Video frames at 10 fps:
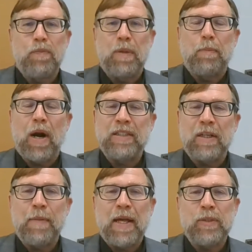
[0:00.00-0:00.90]
the
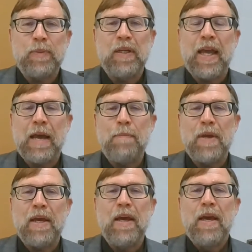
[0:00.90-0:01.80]
project management can
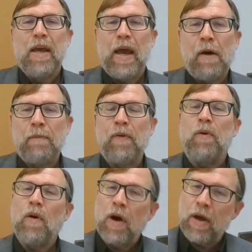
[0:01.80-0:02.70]
be
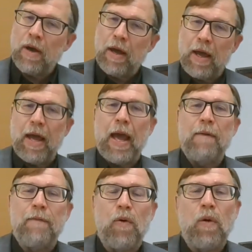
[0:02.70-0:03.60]
helpful
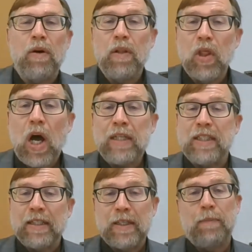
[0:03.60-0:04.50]
for
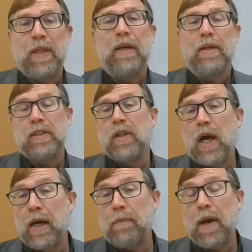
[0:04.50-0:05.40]
launching something, because
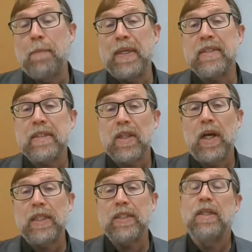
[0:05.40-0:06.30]
a business
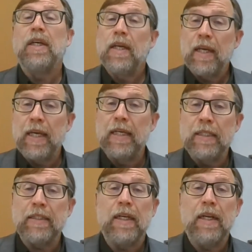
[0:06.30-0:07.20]
launch
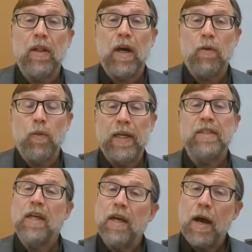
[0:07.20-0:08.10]
is in a lot of
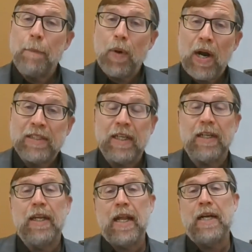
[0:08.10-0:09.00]
ways a
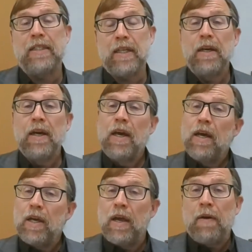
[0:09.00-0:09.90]
project. It has
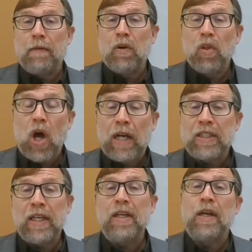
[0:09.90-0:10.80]
if you're launching,